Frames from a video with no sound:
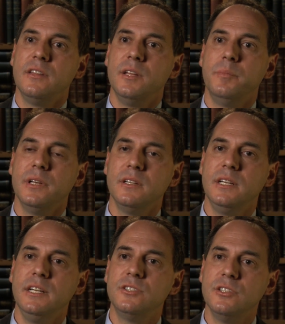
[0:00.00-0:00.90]
the
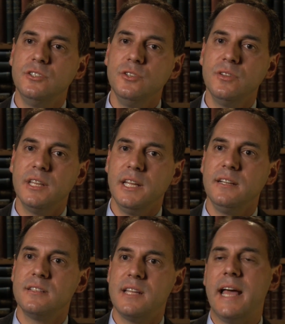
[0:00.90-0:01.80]
ability to do things